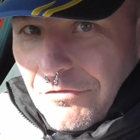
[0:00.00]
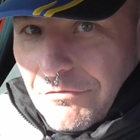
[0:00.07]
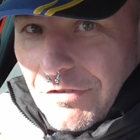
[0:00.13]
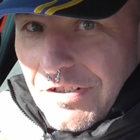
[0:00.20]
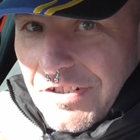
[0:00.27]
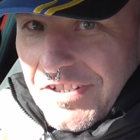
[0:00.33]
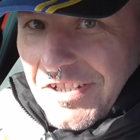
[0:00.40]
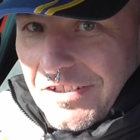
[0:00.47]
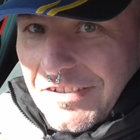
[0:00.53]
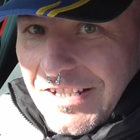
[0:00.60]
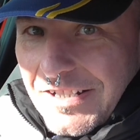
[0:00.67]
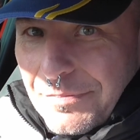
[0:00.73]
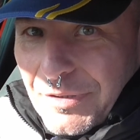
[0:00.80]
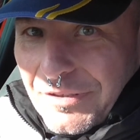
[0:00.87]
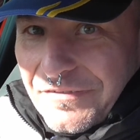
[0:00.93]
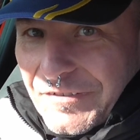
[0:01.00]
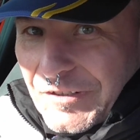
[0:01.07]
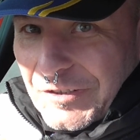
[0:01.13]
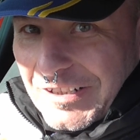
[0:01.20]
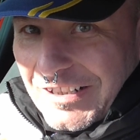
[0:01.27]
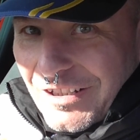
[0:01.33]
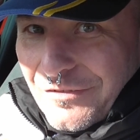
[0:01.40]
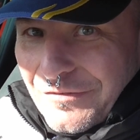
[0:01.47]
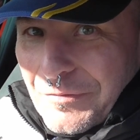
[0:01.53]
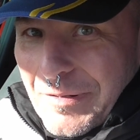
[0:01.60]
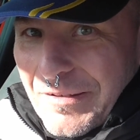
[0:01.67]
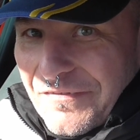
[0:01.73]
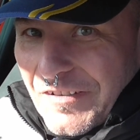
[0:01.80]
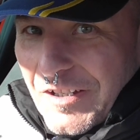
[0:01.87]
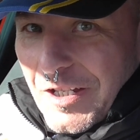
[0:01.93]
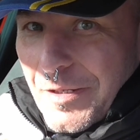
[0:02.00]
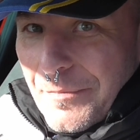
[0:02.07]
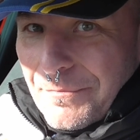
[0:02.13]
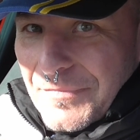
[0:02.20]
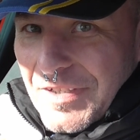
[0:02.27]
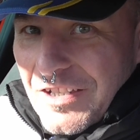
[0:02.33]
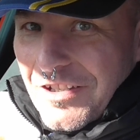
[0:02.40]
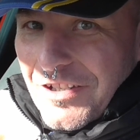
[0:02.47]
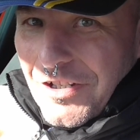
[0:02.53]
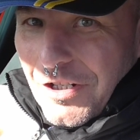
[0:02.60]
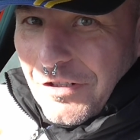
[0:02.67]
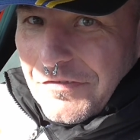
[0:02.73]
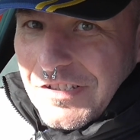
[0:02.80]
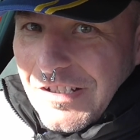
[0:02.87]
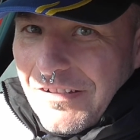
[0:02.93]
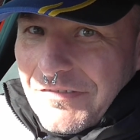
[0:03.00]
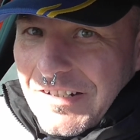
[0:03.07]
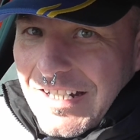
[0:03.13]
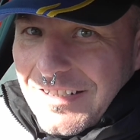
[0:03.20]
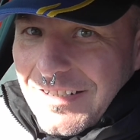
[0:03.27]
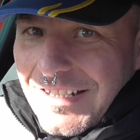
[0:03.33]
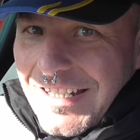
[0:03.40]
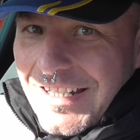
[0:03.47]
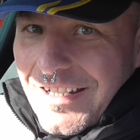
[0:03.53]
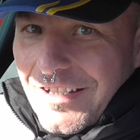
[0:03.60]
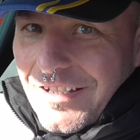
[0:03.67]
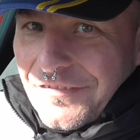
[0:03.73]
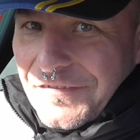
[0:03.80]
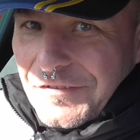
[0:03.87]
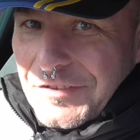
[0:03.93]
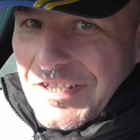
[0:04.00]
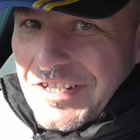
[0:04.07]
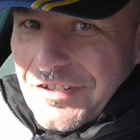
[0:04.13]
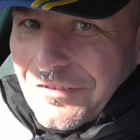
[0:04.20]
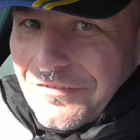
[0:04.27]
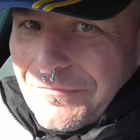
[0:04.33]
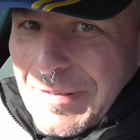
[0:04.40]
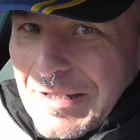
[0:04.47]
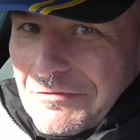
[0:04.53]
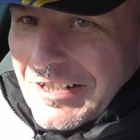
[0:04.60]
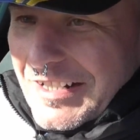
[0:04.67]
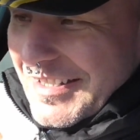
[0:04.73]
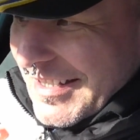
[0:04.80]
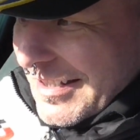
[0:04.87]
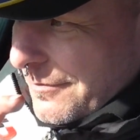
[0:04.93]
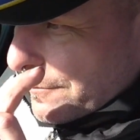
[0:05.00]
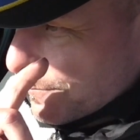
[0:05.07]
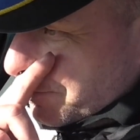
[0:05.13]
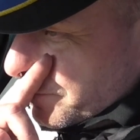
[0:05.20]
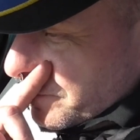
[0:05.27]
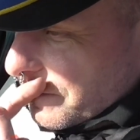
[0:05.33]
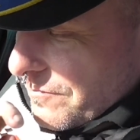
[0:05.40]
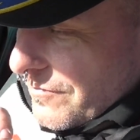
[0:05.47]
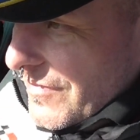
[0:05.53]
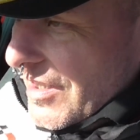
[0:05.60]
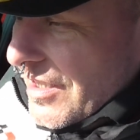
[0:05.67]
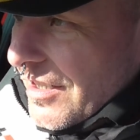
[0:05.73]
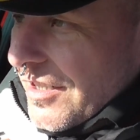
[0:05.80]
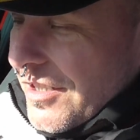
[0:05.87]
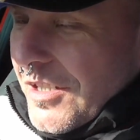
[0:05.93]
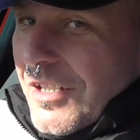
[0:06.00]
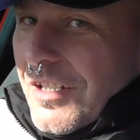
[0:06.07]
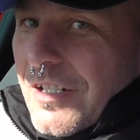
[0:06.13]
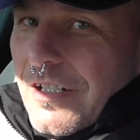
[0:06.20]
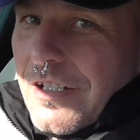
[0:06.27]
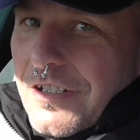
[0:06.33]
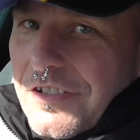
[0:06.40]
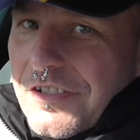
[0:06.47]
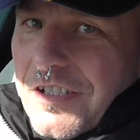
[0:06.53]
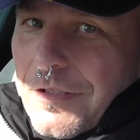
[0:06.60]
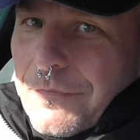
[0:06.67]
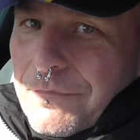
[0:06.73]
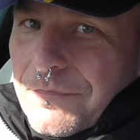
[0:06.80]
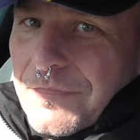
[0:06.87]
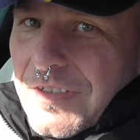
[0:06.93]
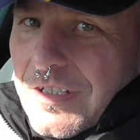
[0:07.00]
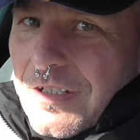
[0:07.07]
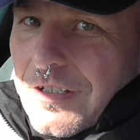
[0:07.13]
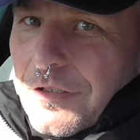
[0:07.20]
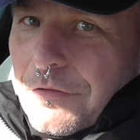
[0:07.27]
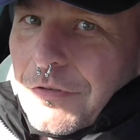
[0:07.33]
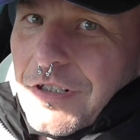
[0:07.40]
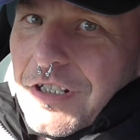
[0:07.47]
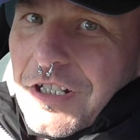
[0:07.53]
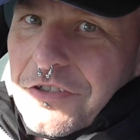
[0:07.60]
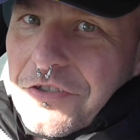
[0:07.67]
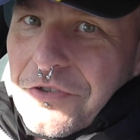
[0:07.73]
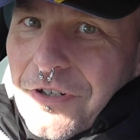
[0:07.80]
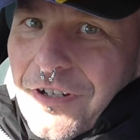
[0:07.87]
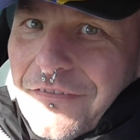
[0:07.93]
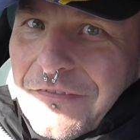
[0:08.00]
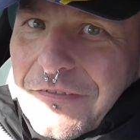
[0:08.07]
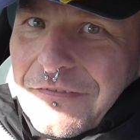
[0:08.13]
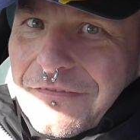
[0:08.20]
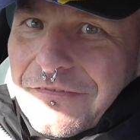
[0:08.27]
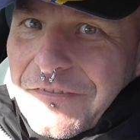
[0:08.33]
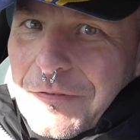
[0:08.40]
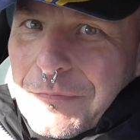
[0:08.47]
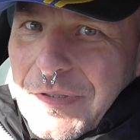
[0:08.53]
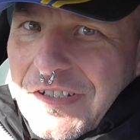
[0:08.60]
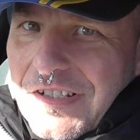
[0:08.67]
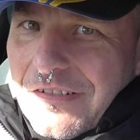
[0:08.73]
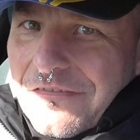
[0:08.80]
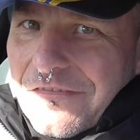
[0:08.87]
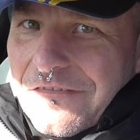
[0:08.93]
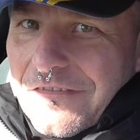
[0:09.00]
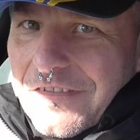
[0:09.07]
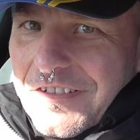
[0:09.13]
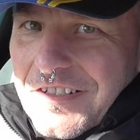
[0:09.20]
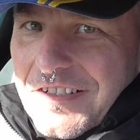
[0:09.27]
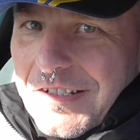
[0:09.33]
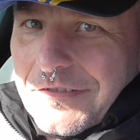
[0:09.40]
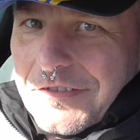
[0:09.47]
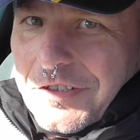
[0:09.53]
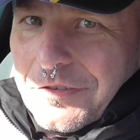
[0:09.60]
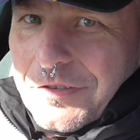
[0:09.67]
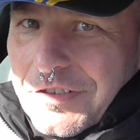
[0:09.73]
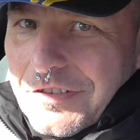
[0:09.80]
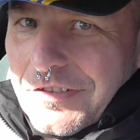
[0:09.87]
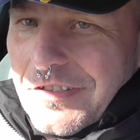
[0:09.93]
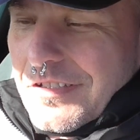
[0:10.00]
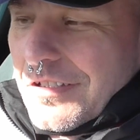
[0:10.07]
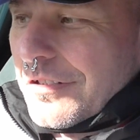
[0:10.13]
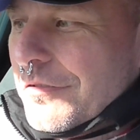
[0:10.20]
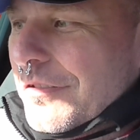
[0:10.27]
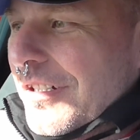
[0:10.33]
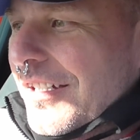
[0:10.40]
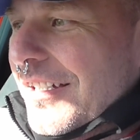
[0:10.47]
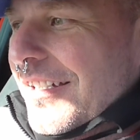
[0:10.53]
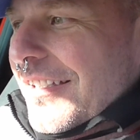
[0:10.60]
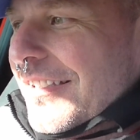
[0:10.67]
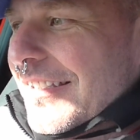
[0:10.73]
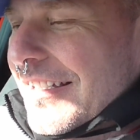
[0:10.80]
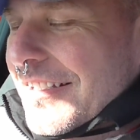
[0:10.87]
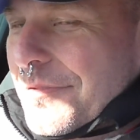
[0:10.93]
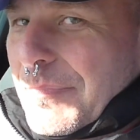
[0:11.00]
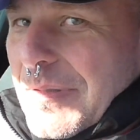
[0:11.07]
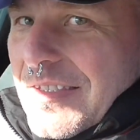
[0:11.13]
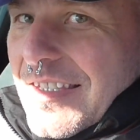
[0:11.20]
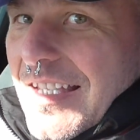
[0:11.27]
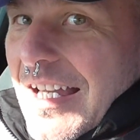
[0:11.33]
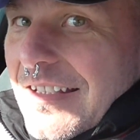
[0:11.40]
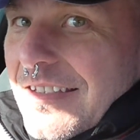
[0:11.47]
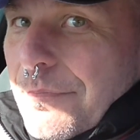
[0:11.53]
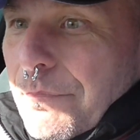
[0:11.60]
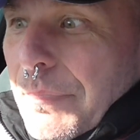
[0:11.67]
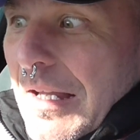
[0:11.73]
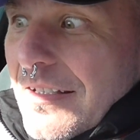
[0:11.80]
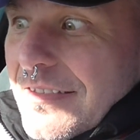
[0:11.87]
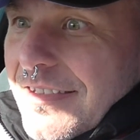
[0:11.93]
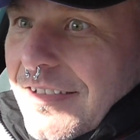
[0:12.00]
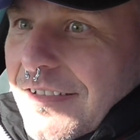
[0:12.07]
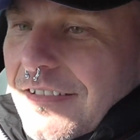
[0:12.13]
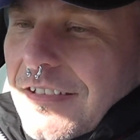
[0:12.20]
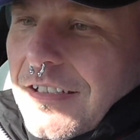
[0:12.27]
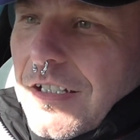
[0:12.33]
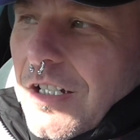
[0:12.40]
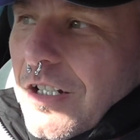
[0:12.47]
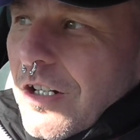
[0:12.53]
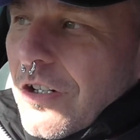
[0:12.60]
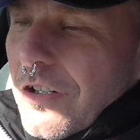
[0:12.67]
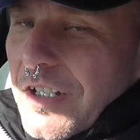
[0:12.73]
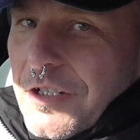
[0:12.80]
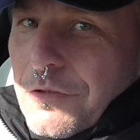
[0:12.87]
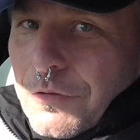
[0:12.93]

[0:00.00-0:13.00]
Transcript: Right, so that's my final over with. Obviously, I haven't had any footage of me racing because I can't drive and film myself at the same time, can I? So that's been that. But I